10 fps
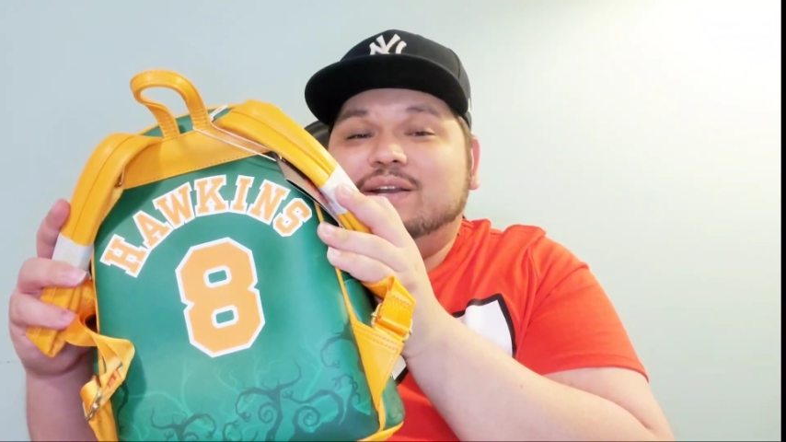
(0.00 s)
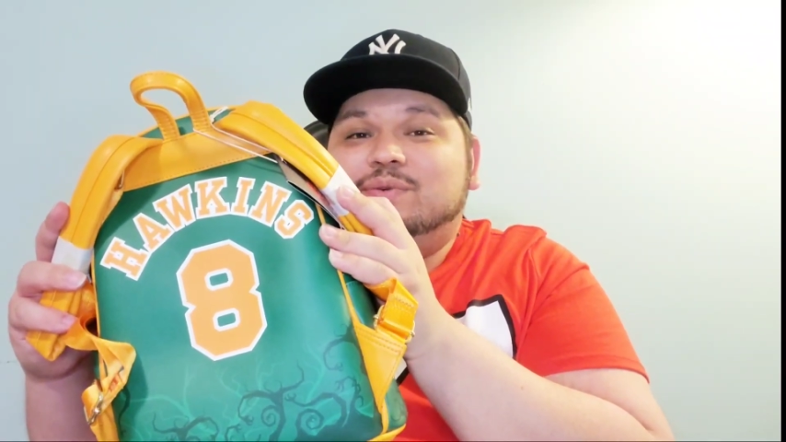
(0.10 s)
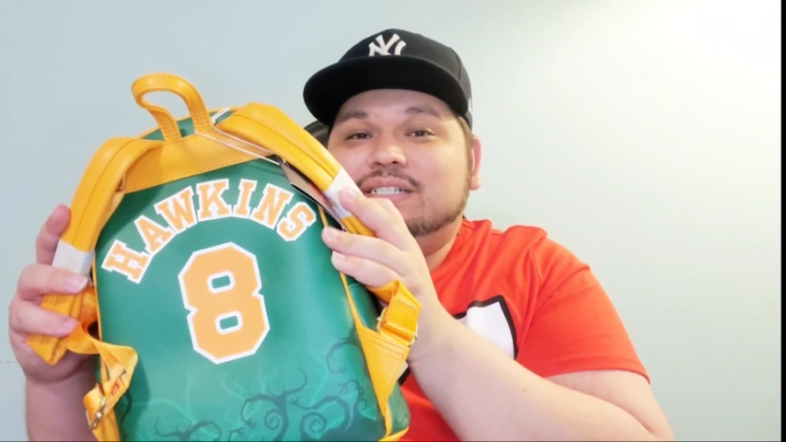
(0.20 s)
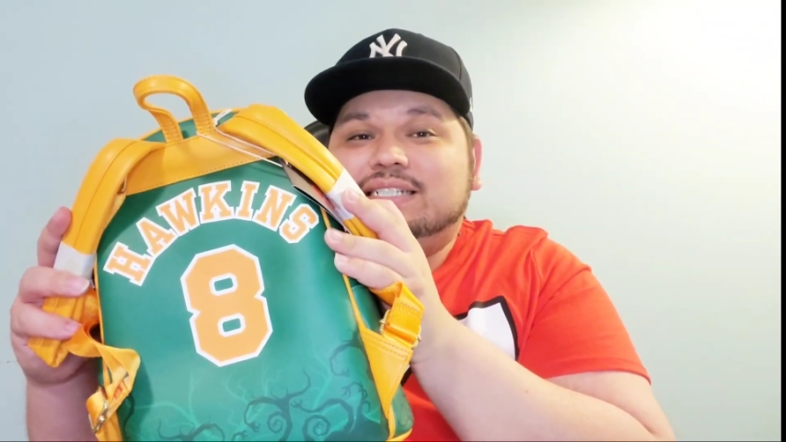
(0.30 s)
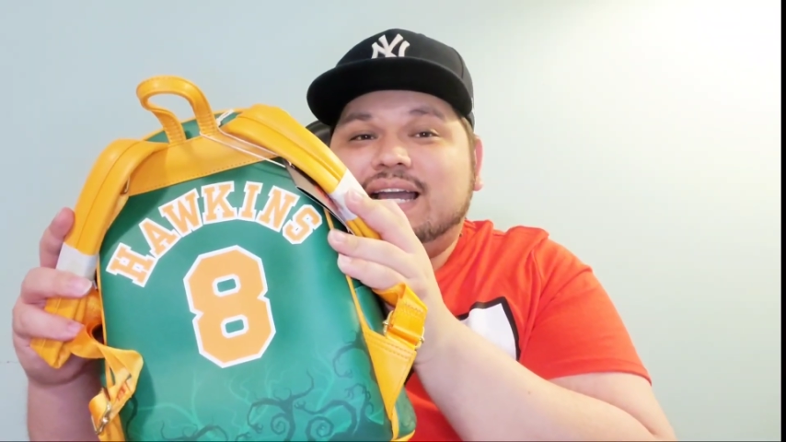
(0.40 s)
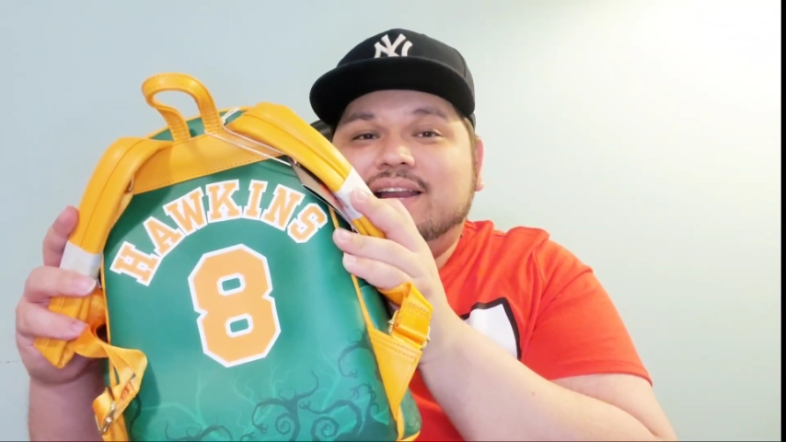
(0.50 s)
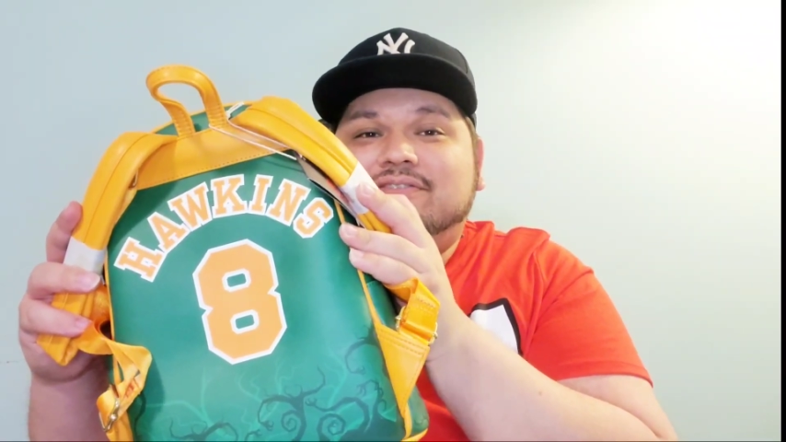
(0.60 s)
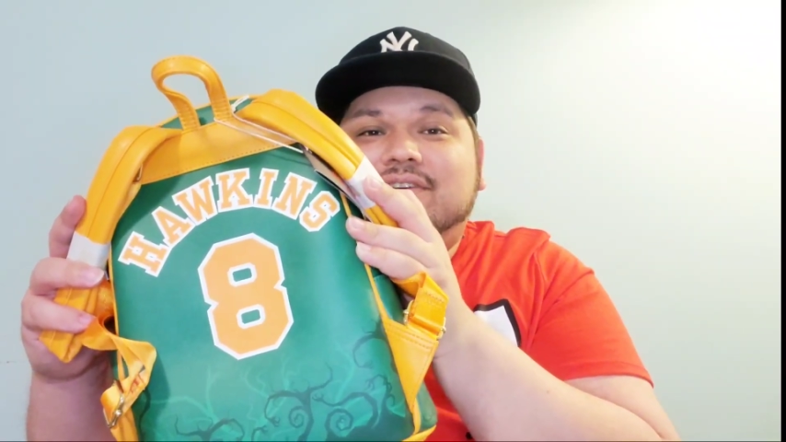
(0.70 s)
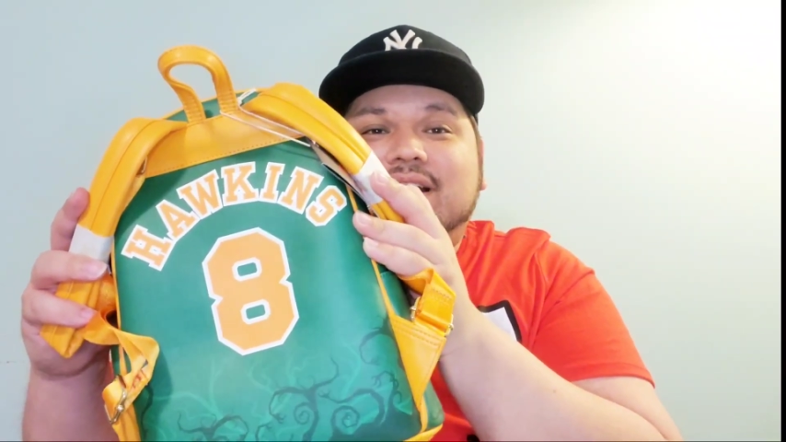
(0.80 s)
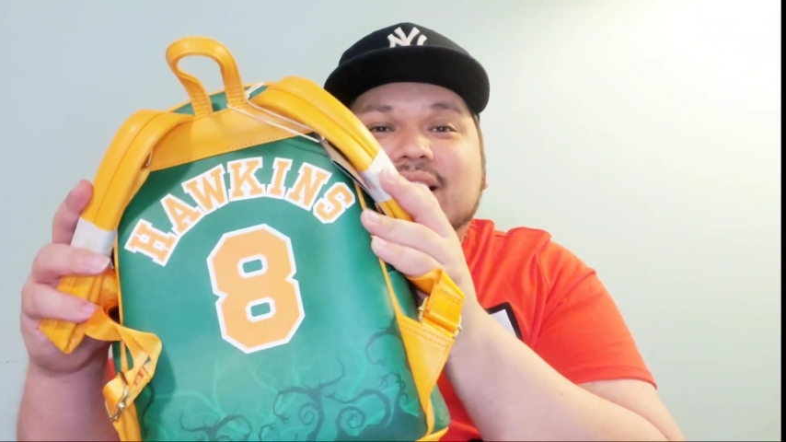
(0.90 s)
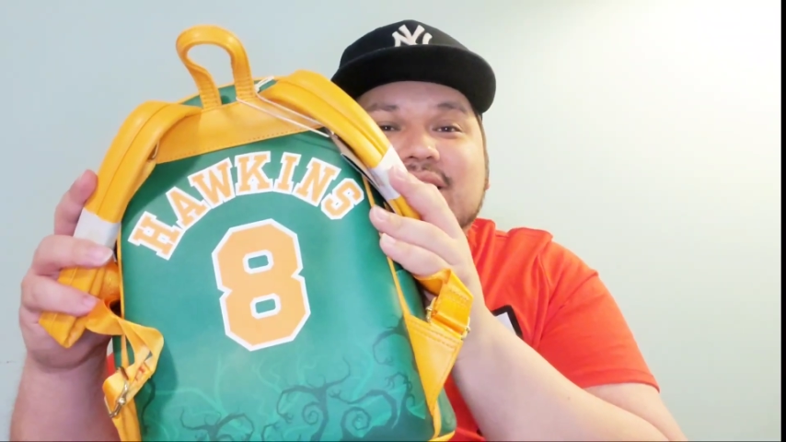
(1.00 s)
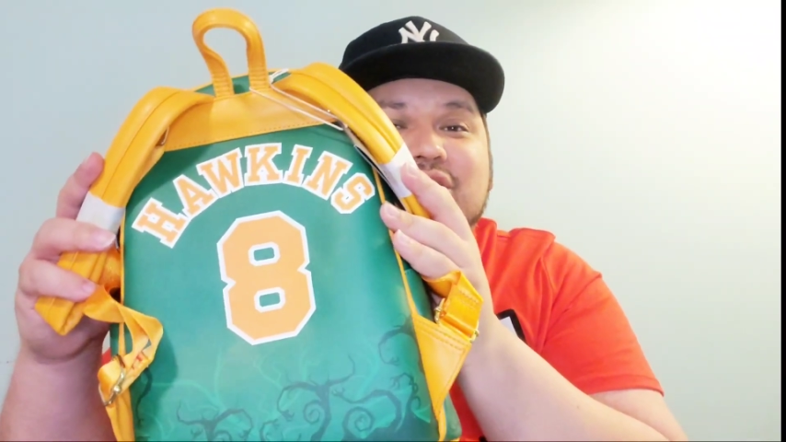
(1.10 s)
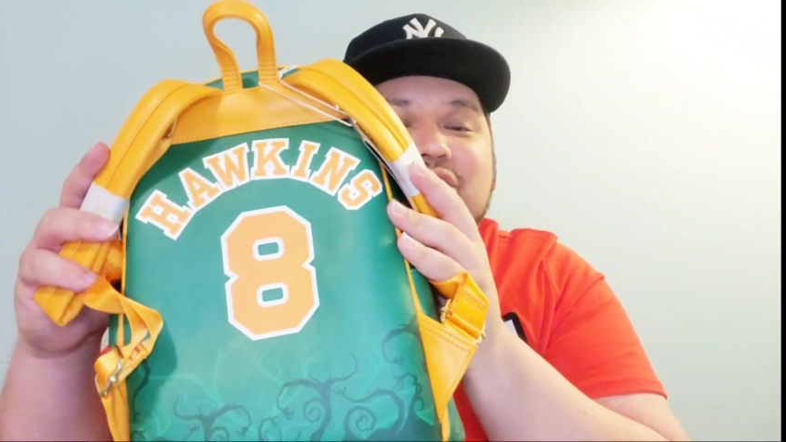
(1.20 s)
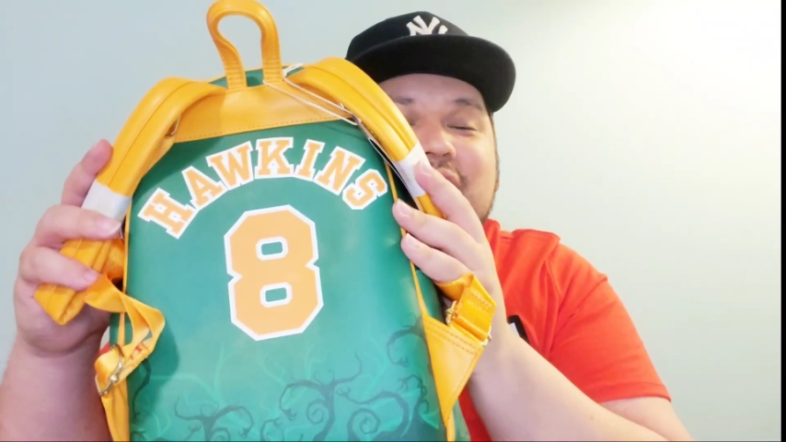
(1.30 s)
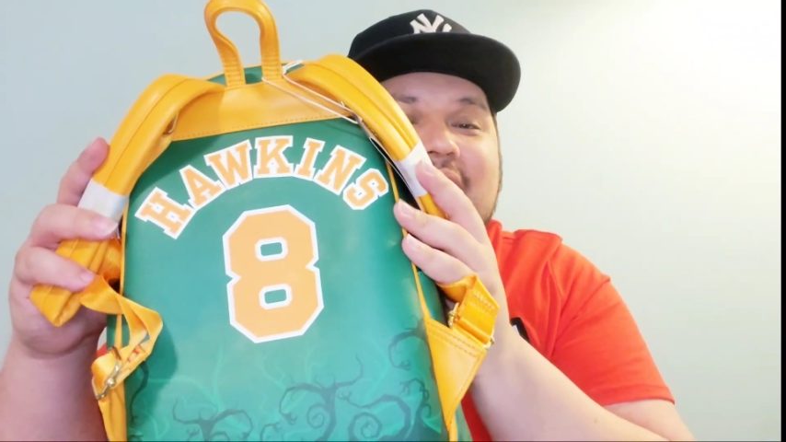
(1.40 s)
which is kind of funny because you
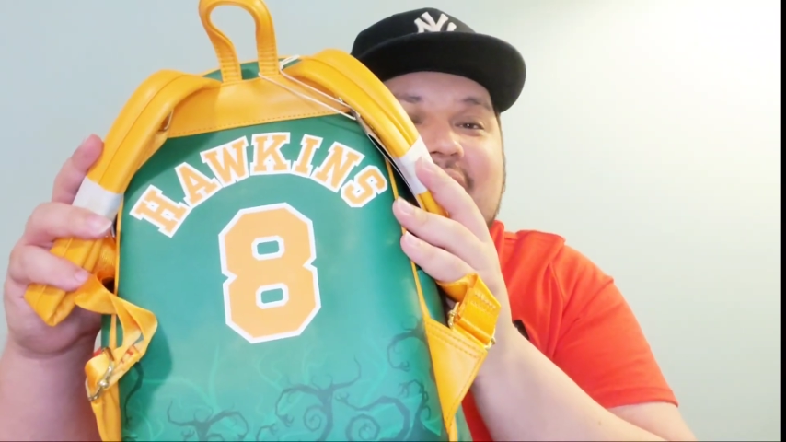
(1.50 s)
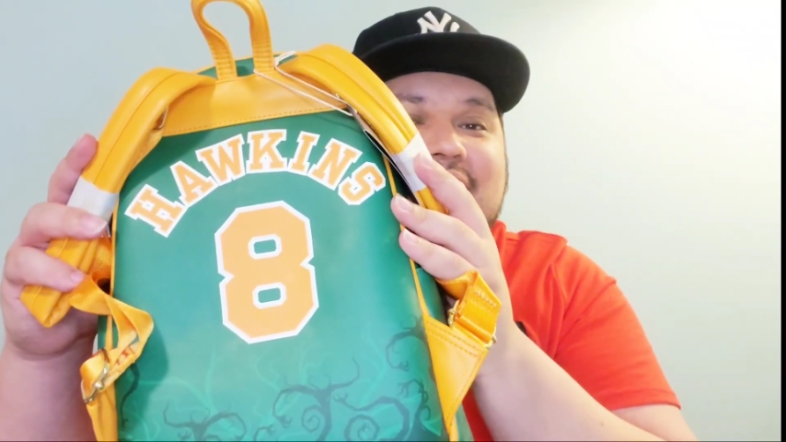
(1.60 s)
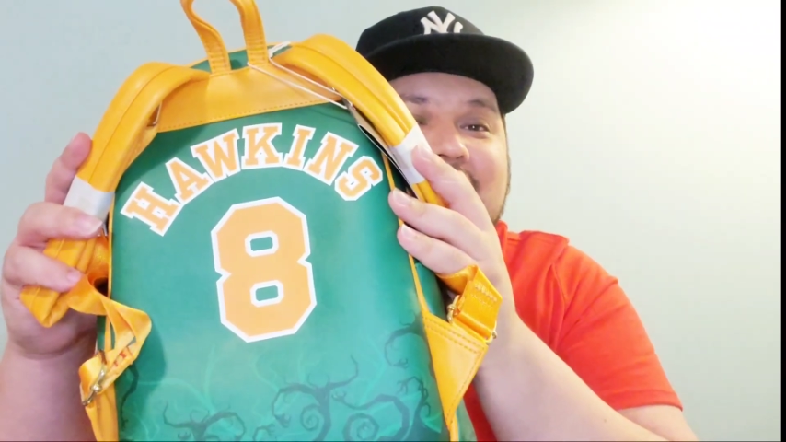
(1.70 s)
usually have